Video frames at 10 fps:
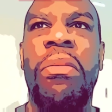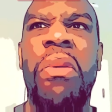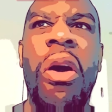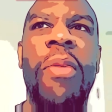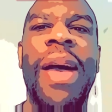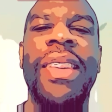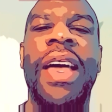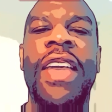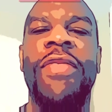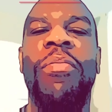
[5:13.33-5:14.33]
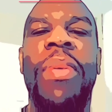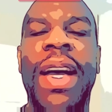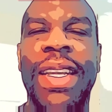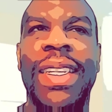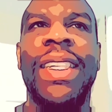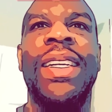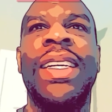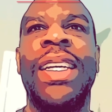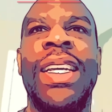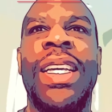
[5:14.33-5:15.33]
all my life, but
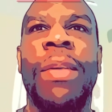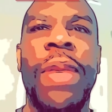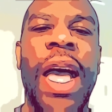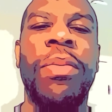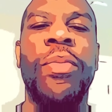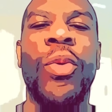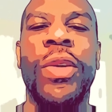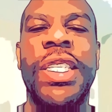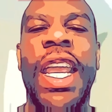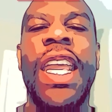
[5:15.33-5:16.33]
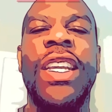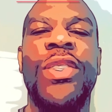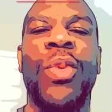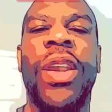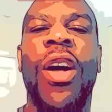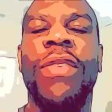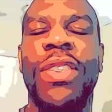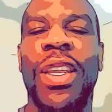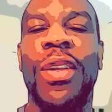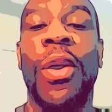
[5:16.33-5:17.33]
the Monopoly board changed when all of a
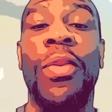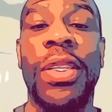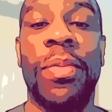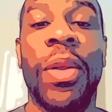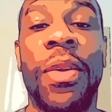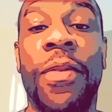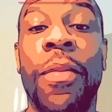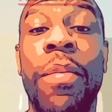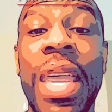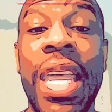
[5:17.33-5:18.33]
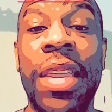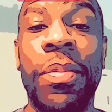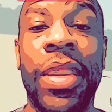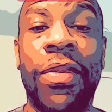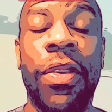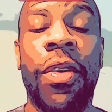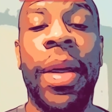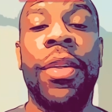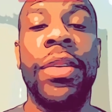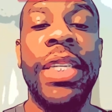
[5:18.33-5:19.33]
sudden Go disappeared. And for me, if you've heard my
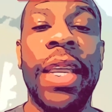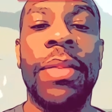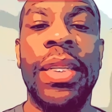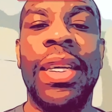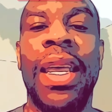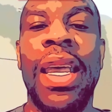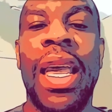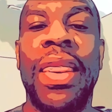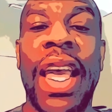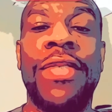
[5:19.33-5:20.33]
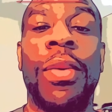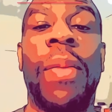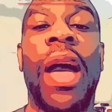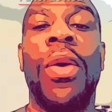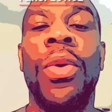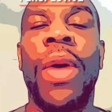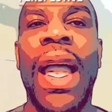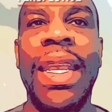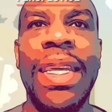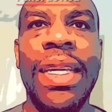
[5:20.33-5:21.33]
other segments, that's when my whole
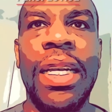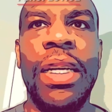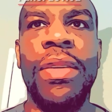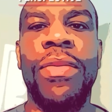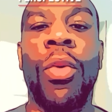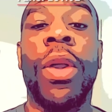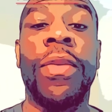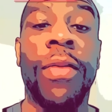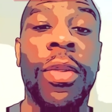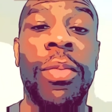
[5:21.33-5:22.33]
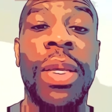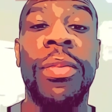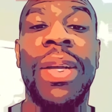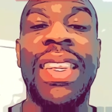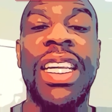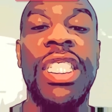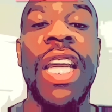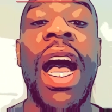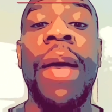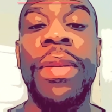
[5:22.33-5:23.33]
idea of working for other people and the
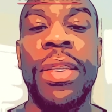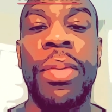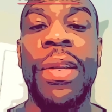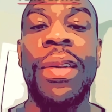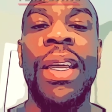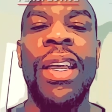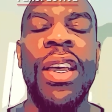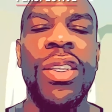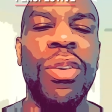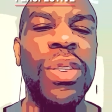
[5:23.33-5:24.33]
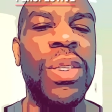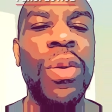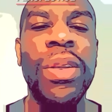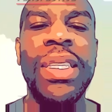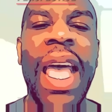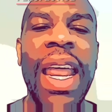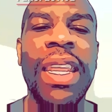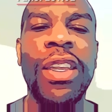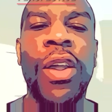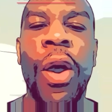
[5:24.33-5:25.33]
job disappeared. So as soon as
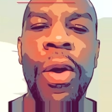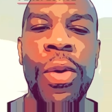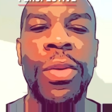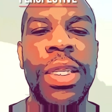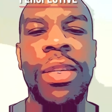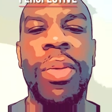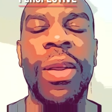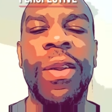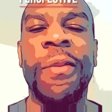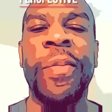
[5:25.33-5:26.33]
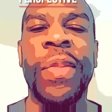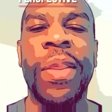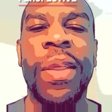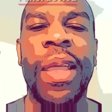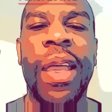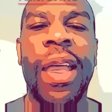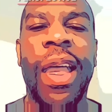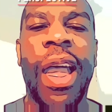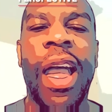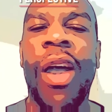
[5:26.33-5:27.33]
that Go disappeared,
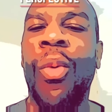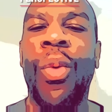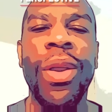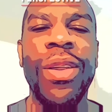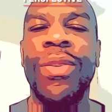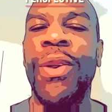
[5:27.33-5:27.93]
what are you